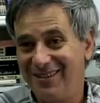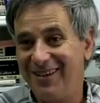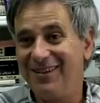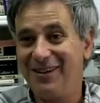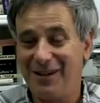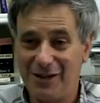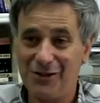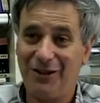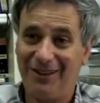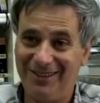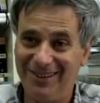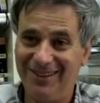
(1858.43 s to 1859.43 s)
than they
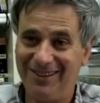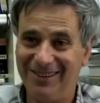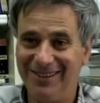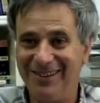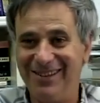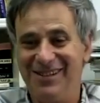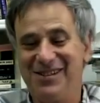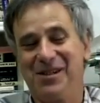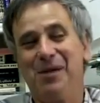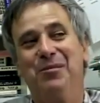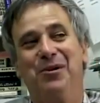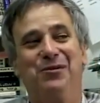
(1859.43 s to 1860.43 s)
actually did in the
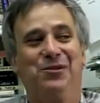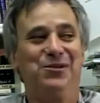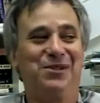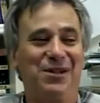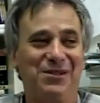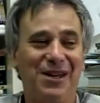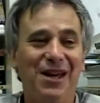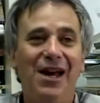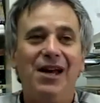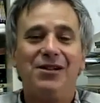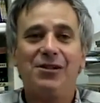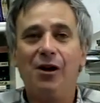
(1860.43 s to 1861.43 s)
summer of 2000.
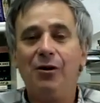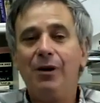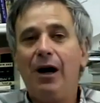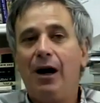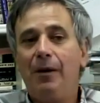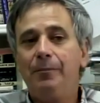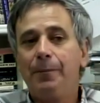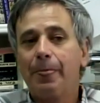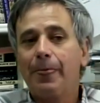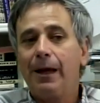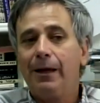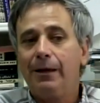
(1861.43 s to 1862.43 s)
So
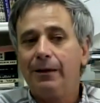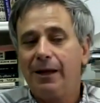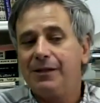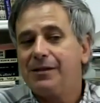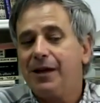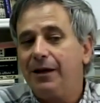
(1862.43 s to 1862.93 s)
let's